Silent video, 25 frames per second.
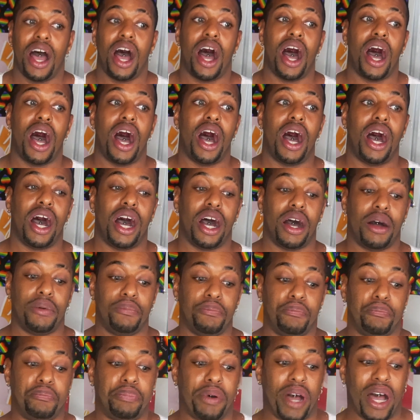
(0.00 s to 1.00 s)
Uh,
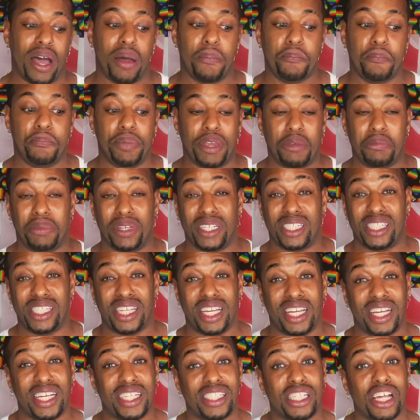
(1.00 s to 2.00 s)
but
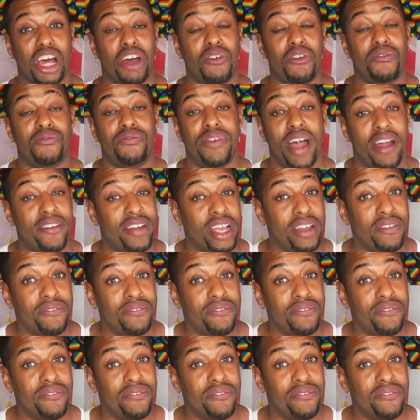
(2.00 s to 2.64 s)
BBC is very,